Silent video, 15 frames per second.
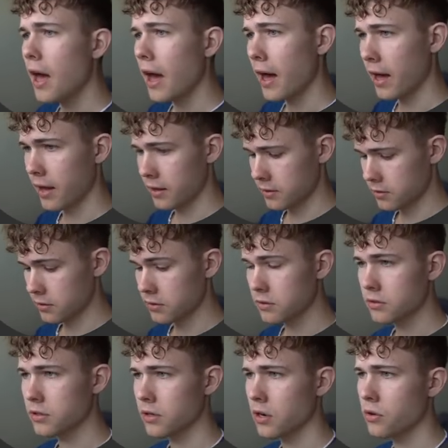
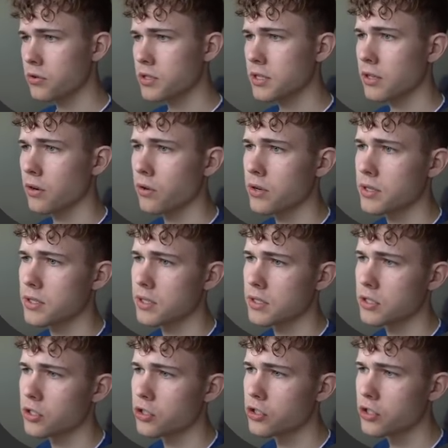And now you see the noise
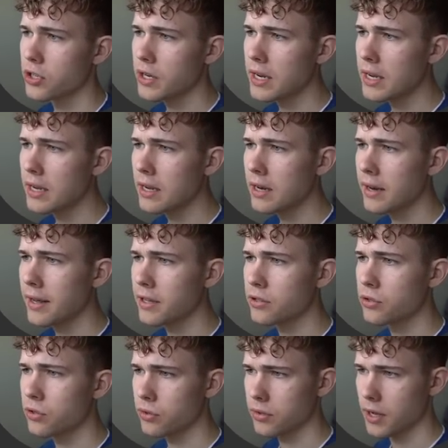is really
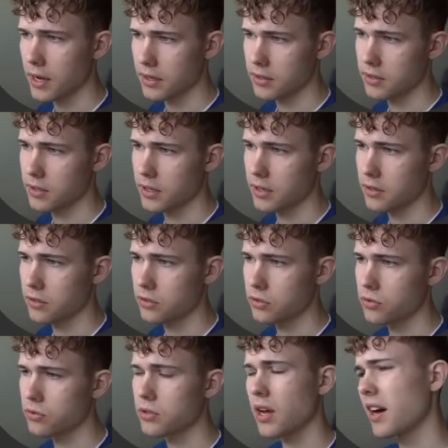too tight
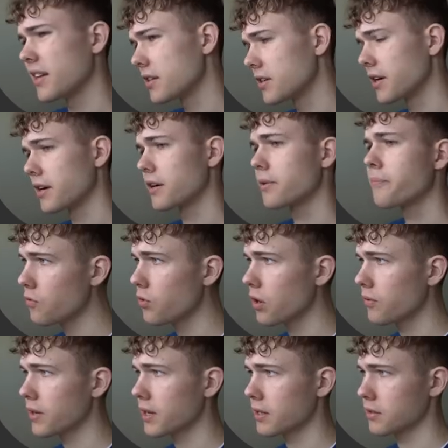here.
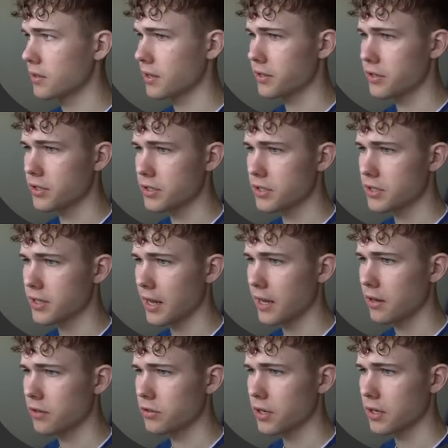Well, we can decrease the
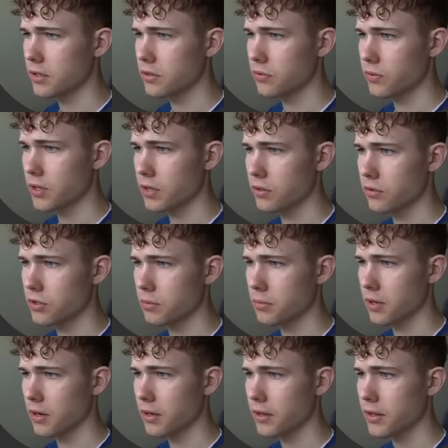scale, right? We can do
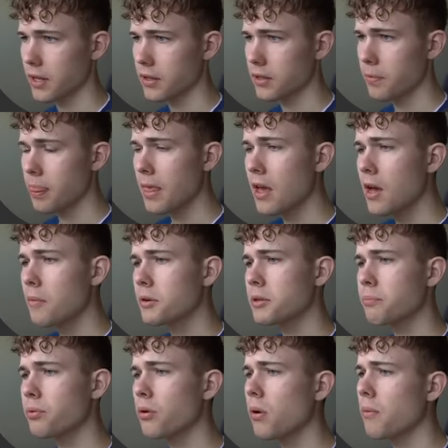something like that. But
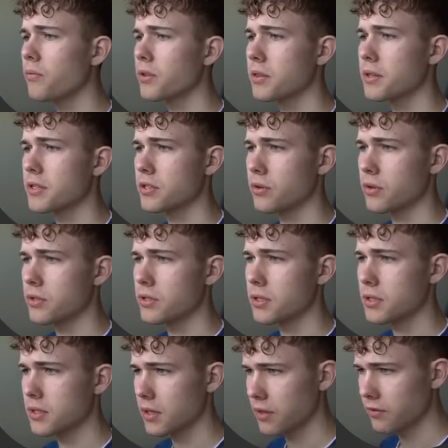the problem with this noise
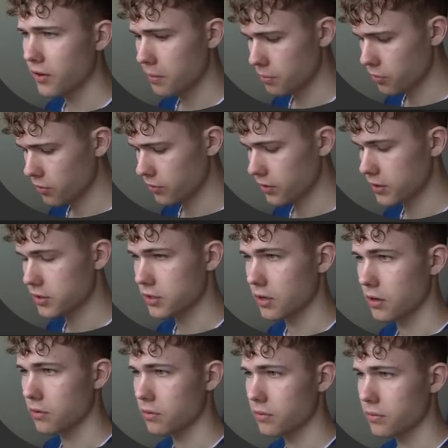is that if I move this
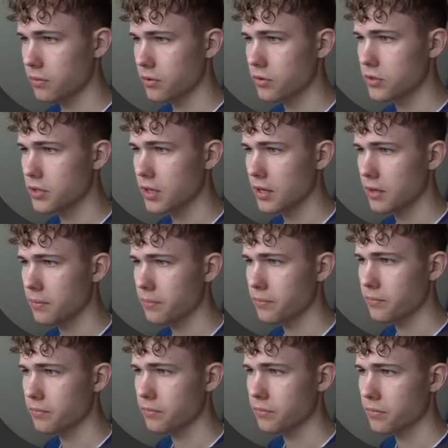now, you see,
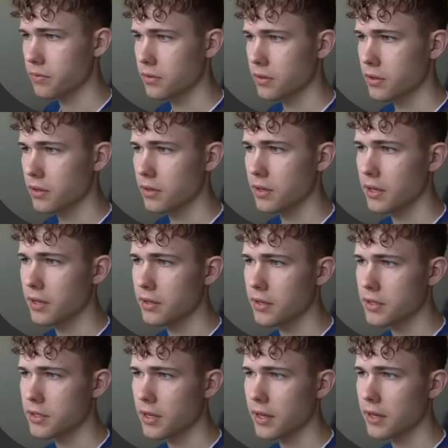it
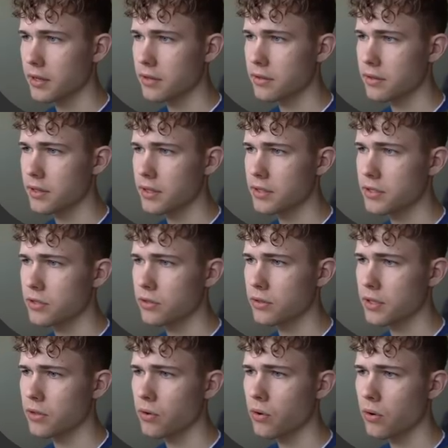is like, it's
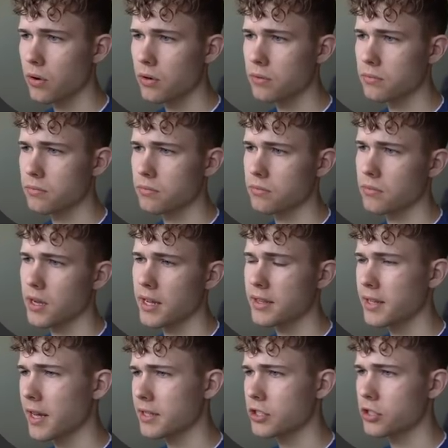not at all
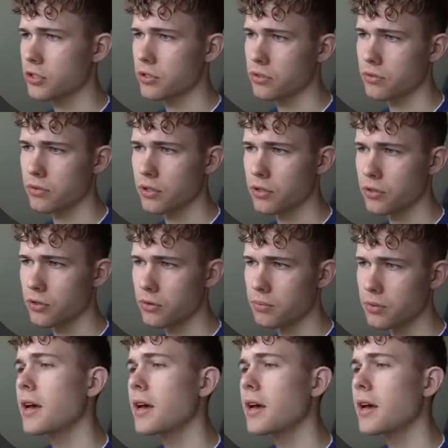attached to the tube.